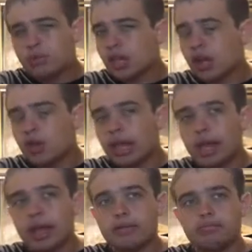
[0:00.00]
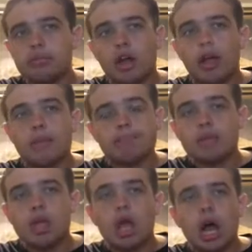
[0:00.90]
I was like, okay, alright.
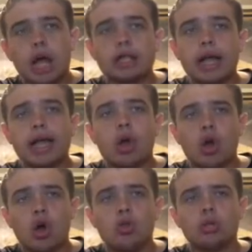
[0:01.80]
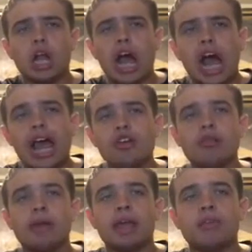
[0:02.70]
Hawkeye, Hulk,
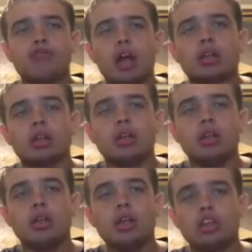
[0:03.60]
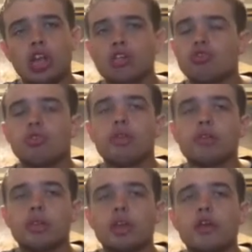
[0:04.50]
Iron Man, Rocket / Groot, I
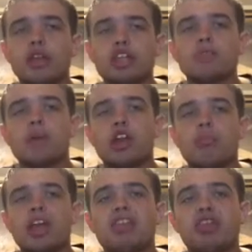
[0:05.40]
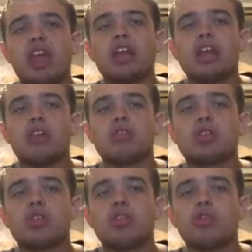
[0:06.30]
was like, alright, Spider-Man,
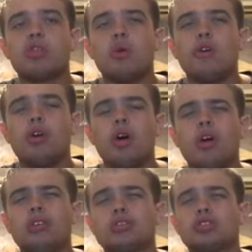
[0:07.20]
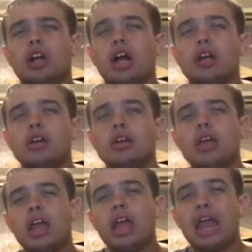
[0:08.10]
Thanos, Thor, Ultron,
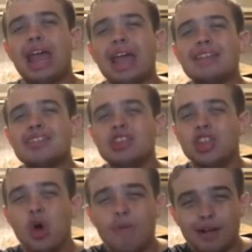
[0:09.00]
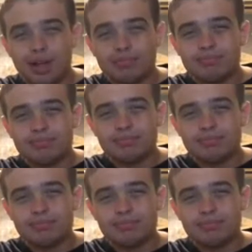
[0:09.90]
and Nova.